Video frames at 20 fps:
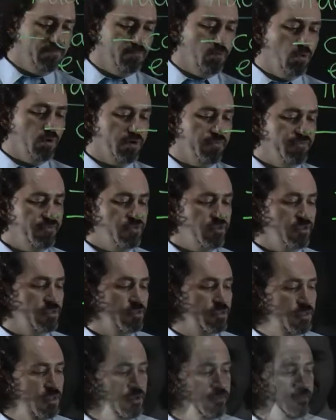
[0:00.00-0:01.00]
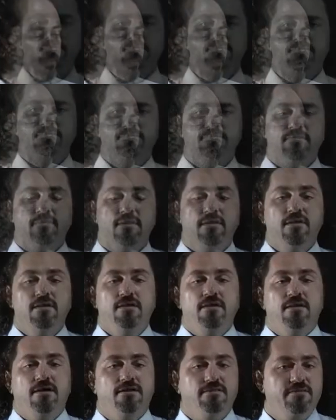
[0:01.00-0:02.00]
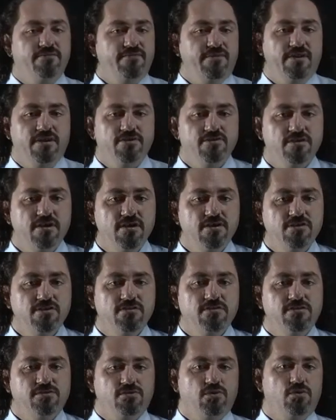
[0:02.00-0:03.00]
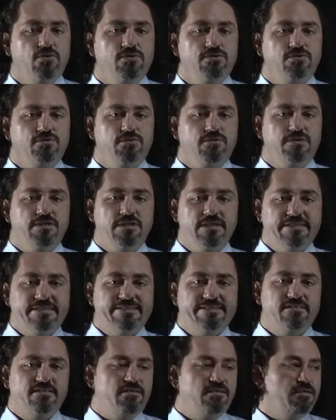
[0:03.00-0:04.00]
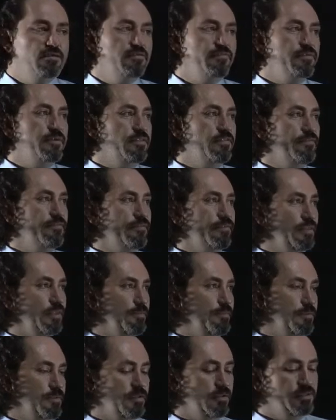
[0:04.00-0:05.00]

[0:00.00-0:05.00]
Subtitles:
more efficiently. And differentiation is also easier with flipped